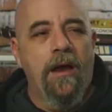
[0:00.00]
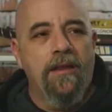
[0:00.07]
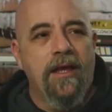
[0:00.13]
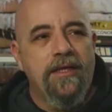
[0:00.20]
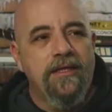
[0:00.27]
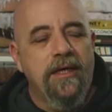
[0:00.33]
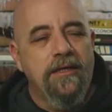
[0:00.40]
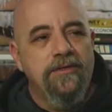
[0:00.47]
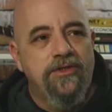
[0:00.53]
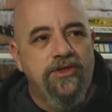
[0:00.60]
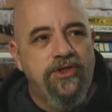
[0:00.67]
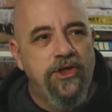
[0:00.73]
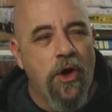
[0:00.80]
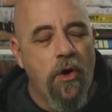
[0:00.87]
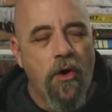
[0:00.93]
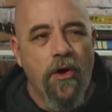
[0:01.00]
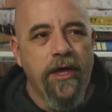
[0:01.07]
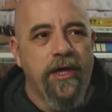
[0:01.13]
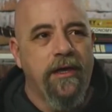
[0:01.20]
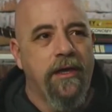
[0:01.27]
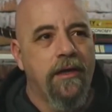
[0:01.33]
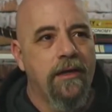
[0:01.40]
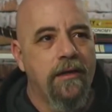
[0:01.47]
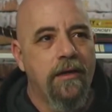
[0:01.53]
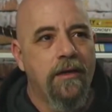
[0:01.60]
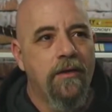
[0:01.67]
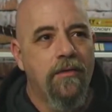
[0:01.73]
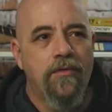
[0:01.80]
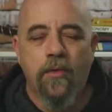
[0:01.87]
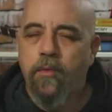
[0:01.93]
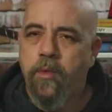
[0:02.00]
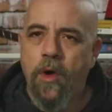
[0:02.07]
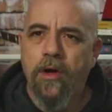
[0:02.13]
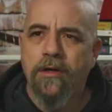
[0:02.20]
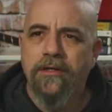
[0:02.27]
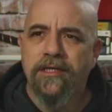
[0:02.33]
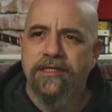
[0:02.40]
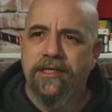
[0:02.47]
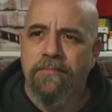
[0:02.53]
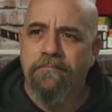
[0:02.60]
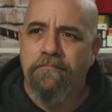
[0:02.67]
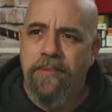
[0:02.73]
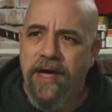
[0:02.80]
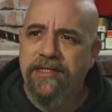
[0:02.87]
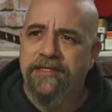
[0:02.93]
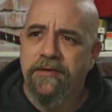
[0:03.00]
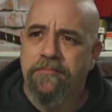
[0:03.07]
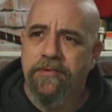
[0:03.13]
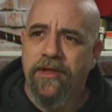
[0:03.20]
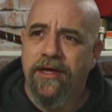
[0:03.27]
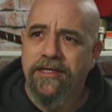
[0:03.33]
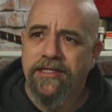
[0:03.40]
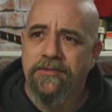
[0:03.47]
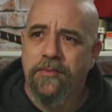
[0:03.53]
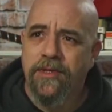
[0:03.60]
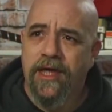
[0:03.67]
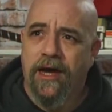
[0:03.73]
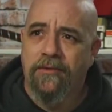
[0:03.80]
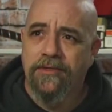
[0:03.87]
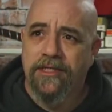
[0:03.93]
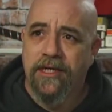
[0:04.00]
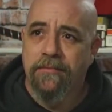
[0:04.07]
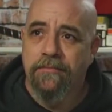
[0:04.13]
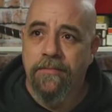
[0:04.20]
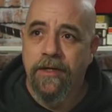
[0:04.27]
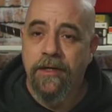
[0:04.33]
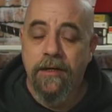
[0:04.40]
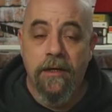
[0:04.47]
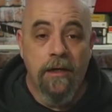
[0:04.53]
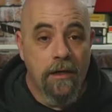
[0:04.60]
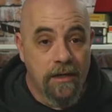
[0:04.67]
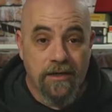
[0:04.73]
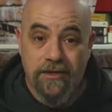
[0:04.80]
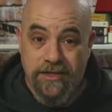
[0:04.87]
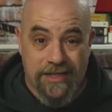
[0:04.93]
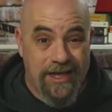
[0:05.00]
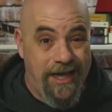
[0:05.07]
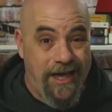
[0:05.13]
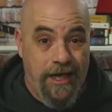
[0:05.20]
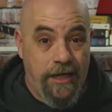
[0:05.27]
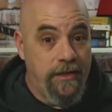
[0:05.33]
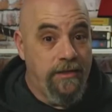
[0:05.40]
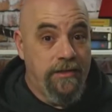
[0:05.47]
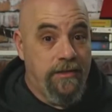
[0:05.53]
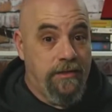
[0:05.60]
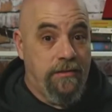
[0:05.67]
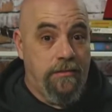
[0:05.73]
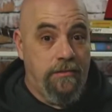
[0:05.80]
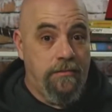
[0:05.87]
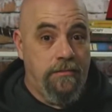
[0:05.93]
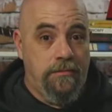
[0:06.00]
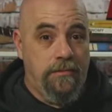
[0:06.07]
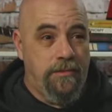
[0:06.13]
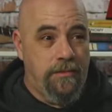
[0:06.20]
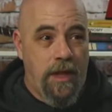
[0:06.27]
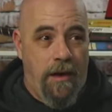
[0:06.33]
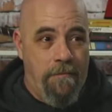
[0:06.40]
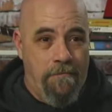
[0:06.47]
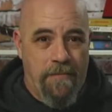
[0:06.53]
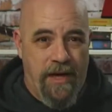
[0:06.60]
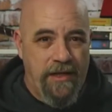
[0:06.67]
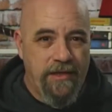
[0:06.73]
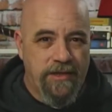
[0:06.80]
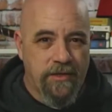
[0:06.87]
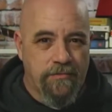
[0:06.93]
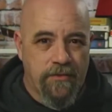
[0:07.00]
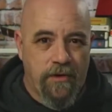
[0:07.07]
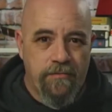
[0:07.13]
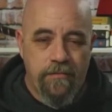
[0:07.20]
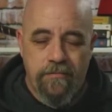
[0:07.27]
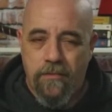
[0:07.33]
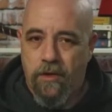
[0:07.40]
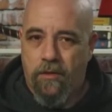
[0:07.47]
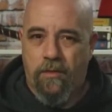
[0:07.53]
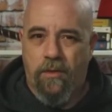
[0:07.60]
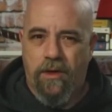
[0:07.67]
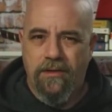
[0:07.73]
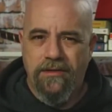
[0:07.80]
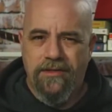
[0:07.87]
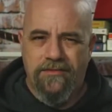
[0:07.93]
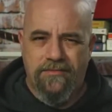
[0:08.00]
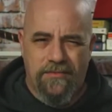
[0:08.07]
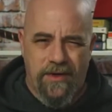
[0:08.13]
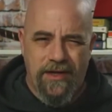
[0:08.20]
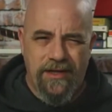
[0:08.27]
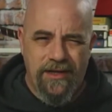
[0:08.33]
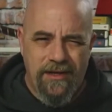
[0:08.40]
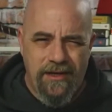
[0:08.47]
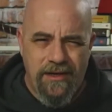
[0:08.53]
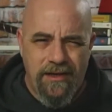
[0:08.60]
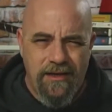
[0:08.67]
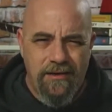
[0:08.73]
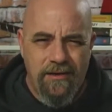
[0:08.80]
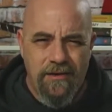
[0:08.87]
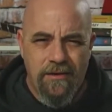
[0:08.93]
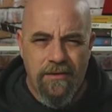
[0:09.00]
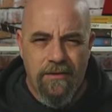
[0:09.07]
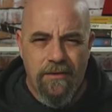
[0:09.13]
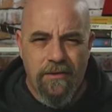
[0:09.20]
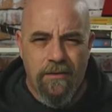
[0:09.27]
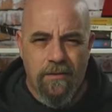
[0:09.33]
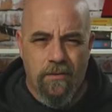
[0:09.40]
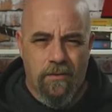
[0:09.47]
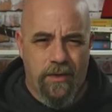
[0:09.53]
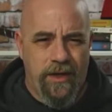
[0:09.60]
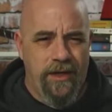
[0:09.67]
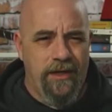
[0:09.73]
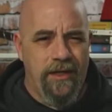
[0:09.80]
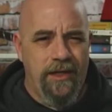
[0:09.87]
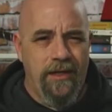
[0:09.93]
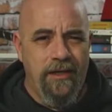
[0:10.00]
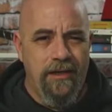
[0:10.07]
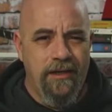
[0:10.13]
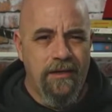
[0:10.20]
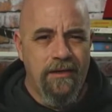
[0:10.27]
Like, joy. The world is a better place without him. Because he's a major problem, or was, really? Really?